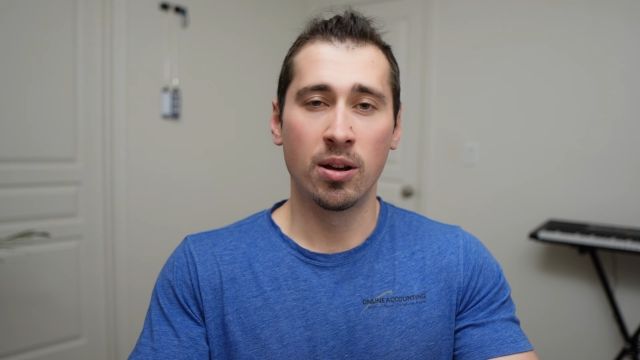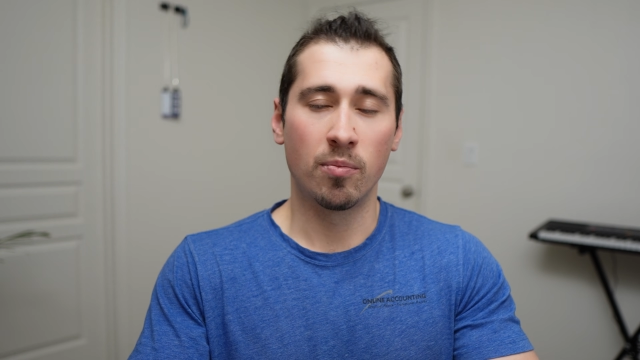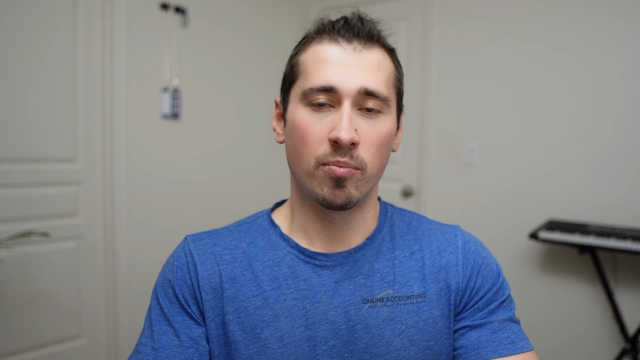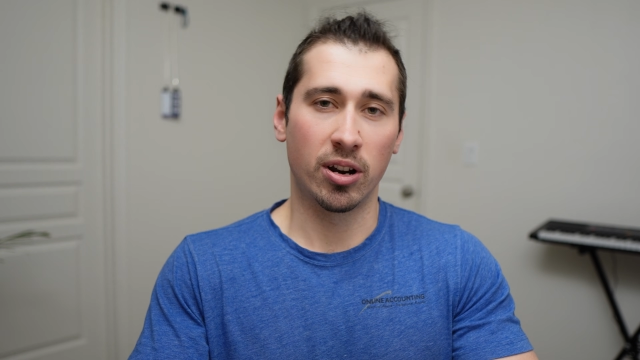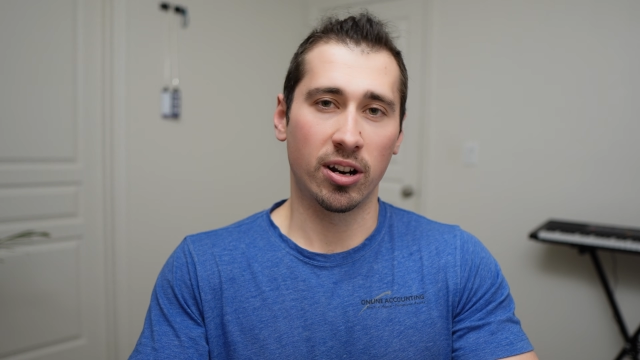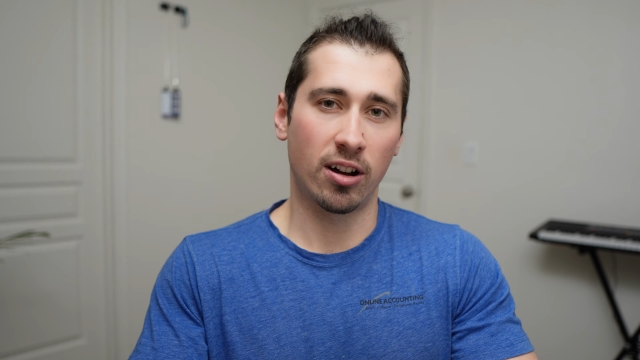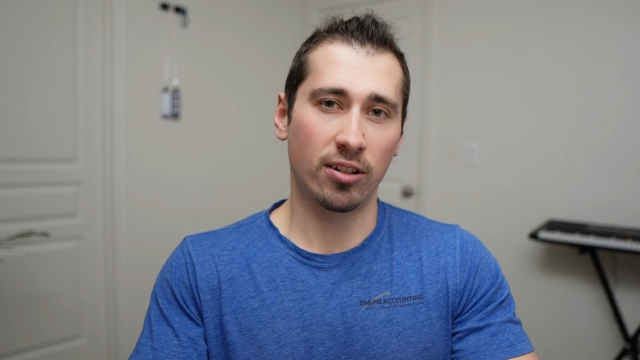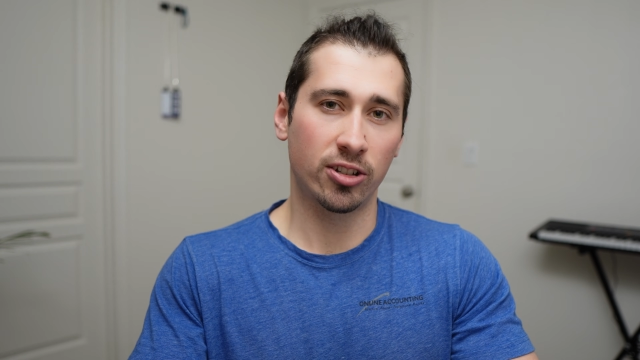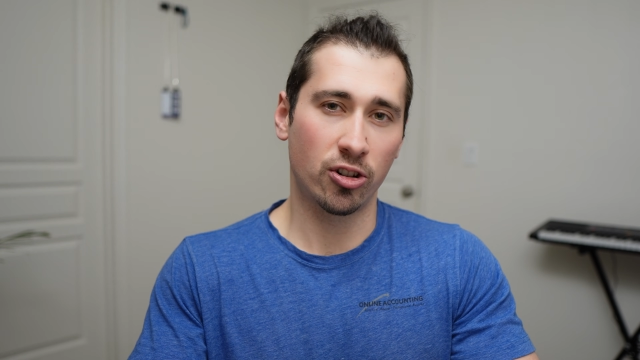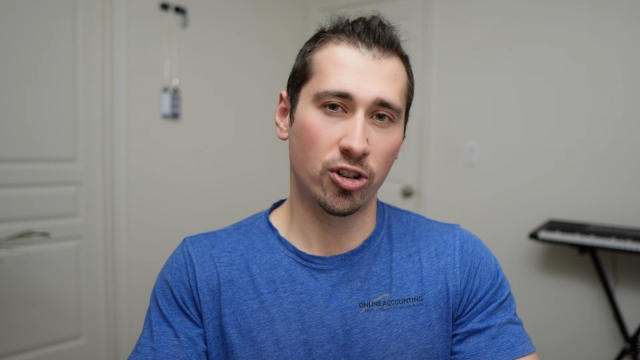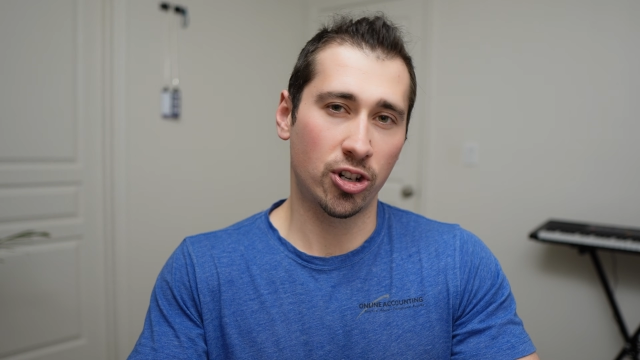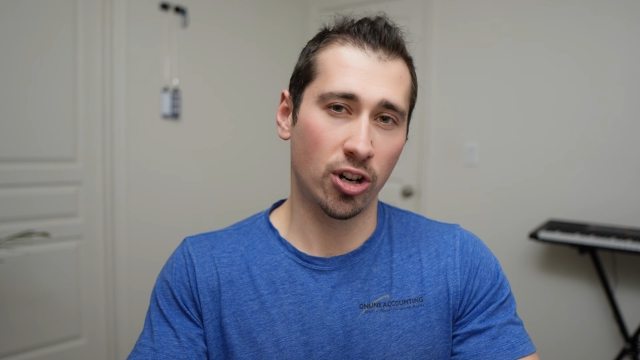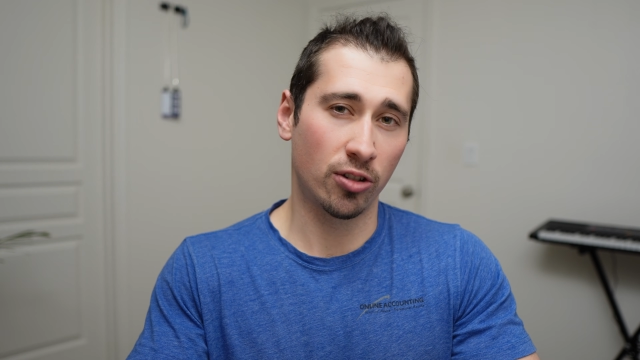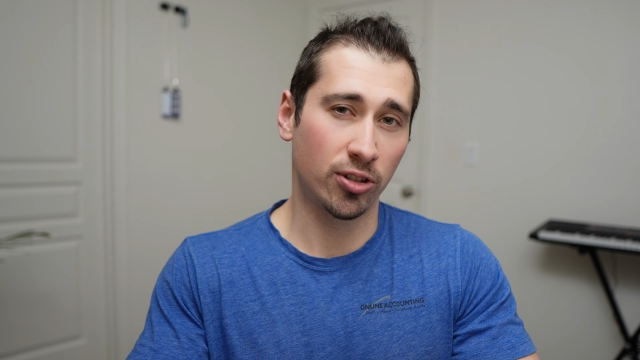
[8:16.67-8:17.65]
but it also
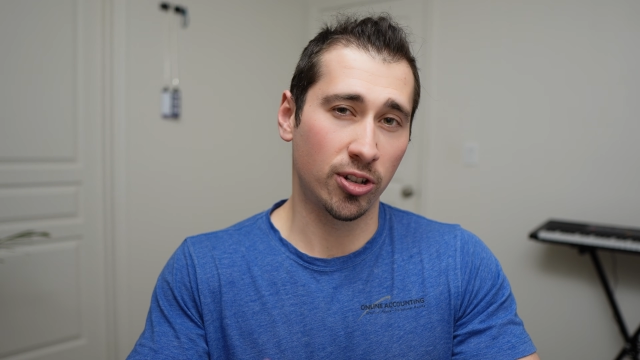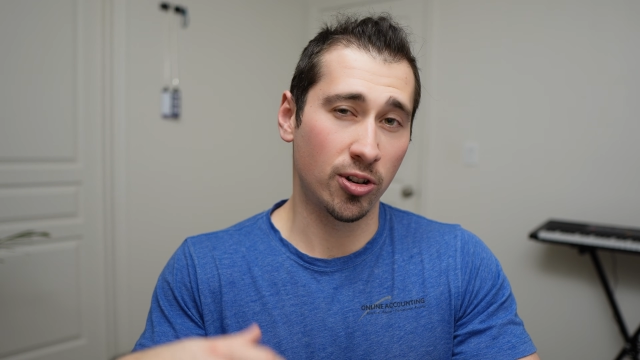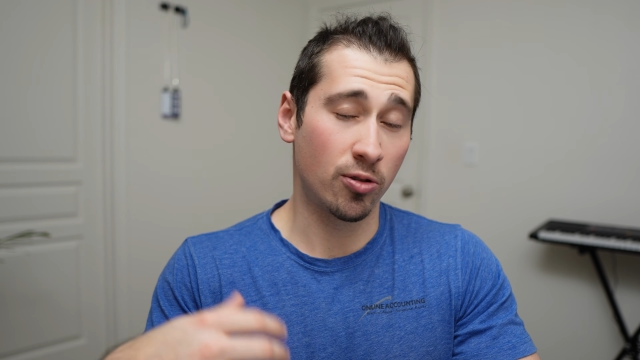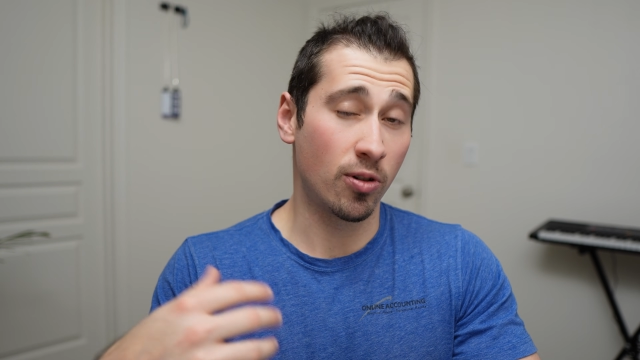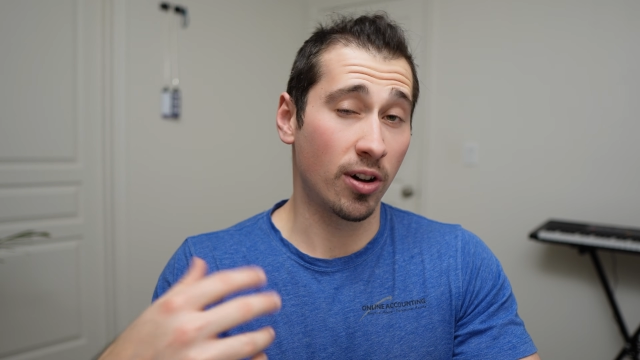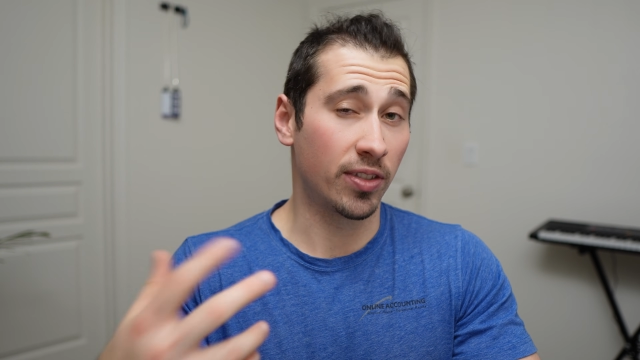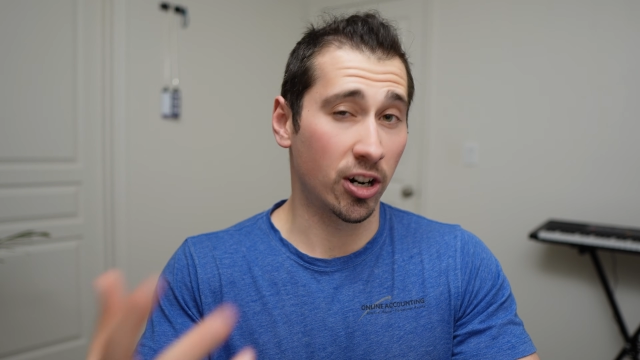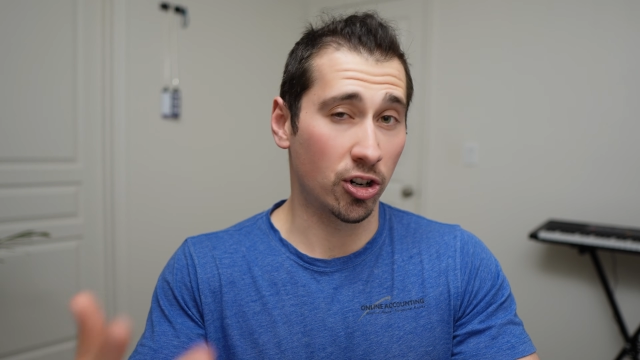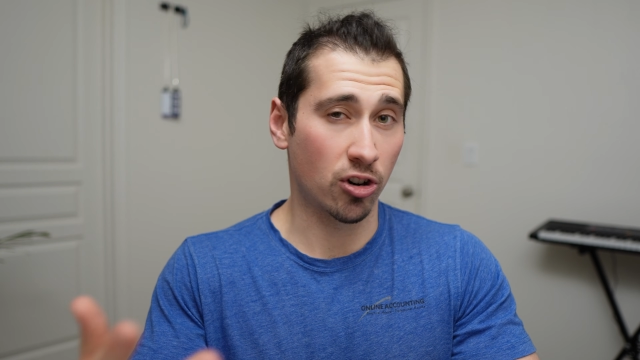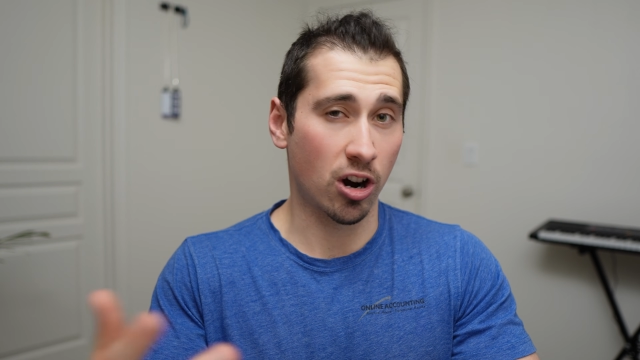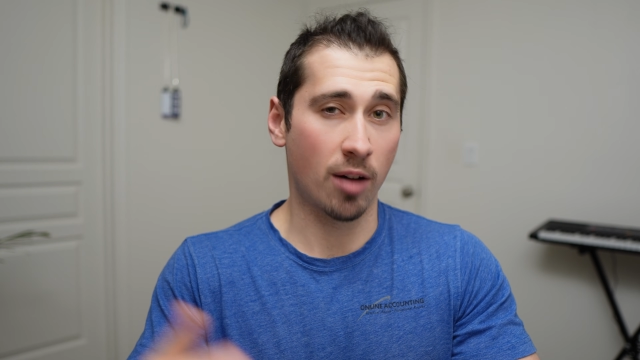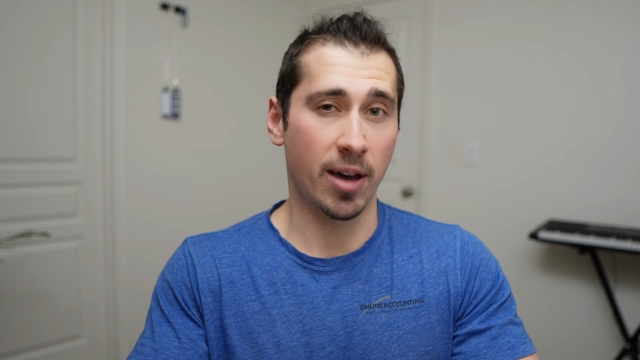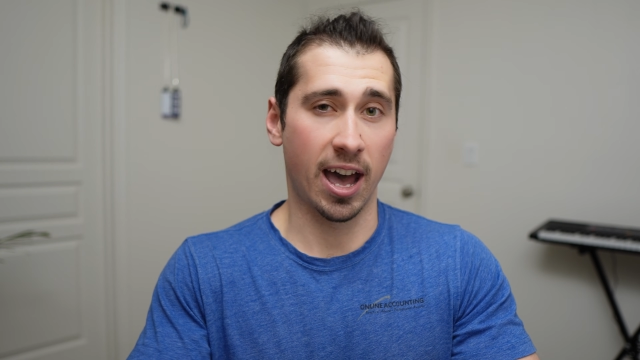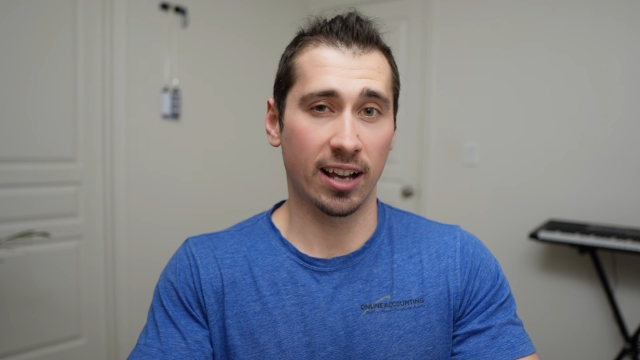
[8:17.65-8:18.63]
shows you their
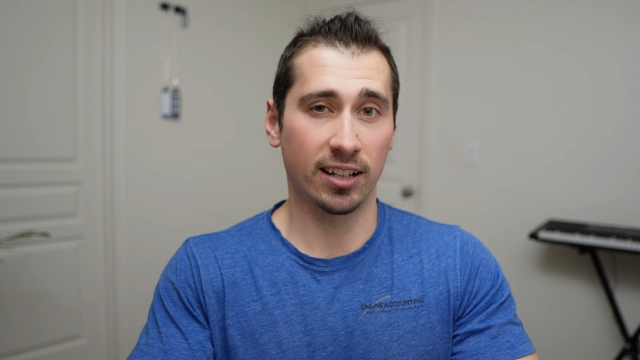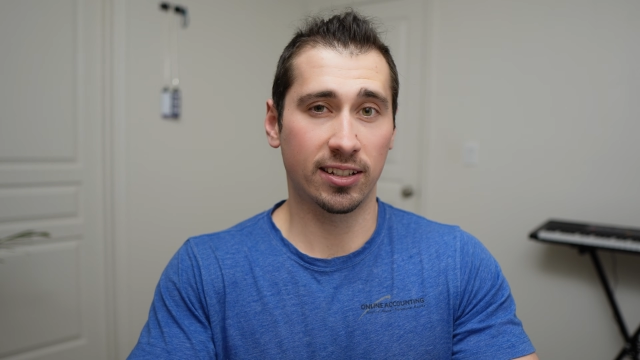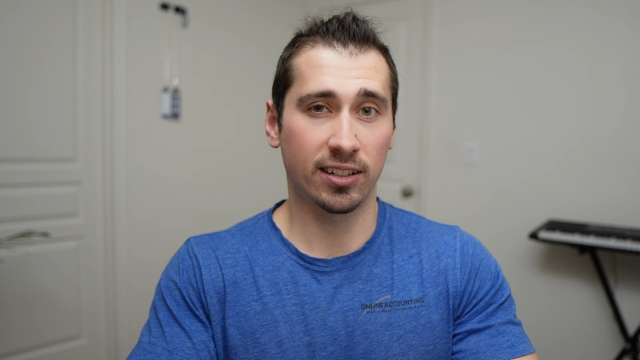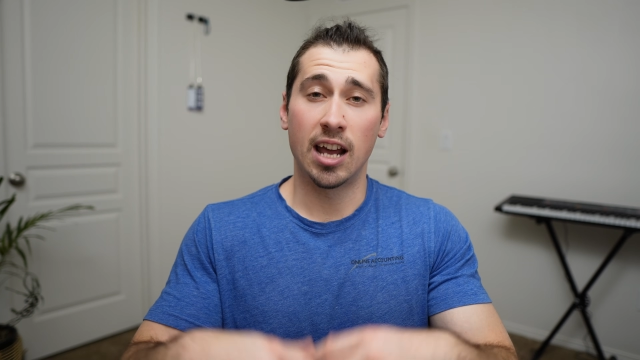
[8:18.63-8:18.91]
drawbacks.